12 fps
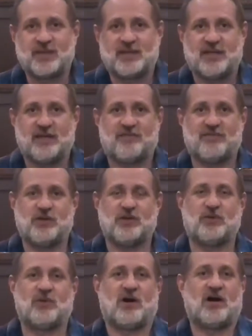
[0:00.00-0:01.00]
If
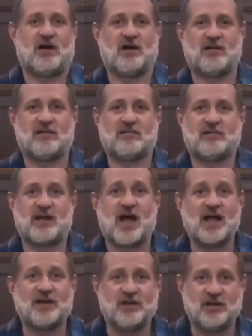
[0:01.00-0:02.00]
you are
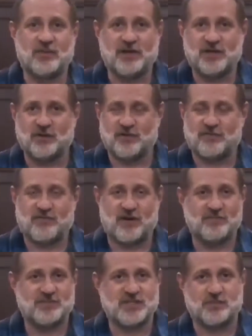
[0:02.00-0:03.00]
not new and you're
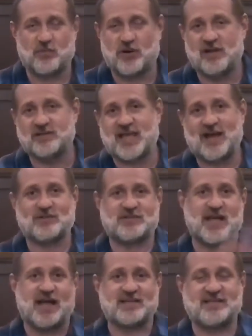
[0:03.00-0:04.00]
from somewhere else
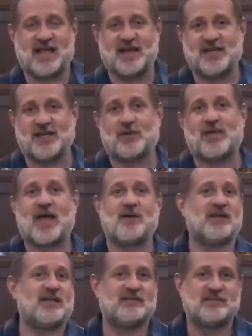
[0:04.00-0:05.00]
outside San Diego
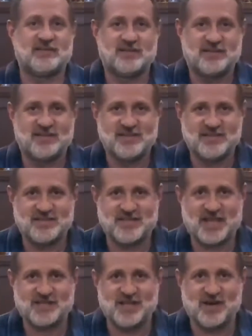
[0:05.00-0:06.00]
County,
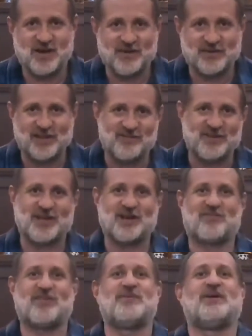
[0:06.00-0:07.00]
say so. I would love to hear
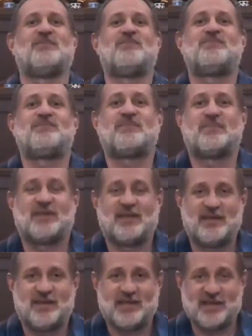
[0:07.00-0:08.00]
from you.
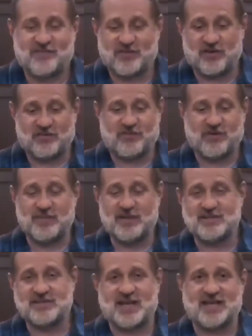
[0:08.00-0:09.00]
If you're from
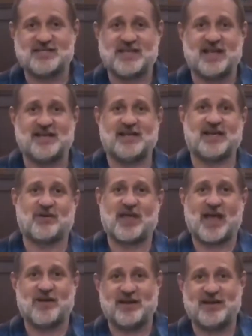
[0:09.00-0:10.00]
inside San Diego
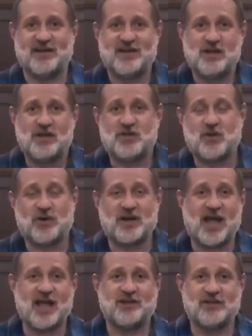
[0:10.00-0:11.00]
County, you're
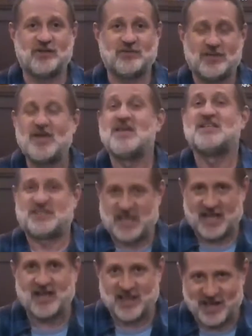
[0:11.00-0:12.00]
not new,
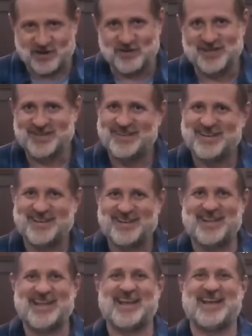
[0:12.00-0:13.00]
say hello.
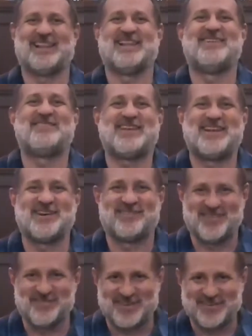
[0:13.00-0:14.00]
I'd love to hear
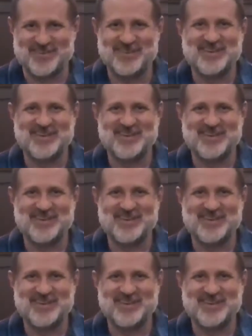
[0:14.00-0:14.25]
from you.